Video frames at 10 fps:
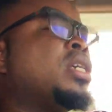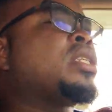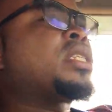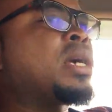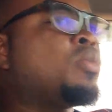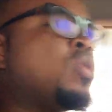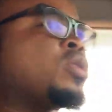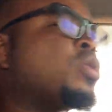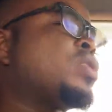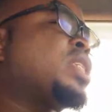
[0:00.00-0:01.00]
Some will
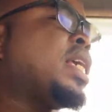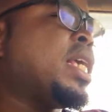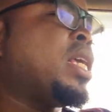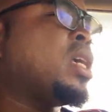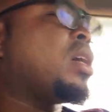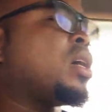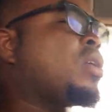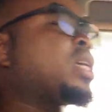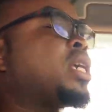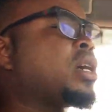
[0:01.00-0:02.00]
also say,
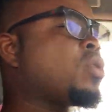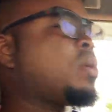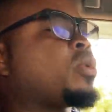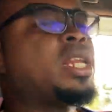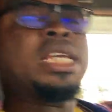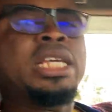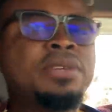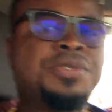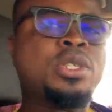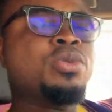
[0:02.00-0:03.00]
okay, Ekow, I'm going to
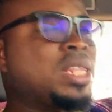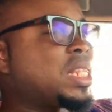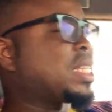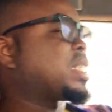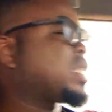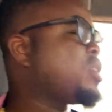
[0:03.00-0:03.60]
gift you this.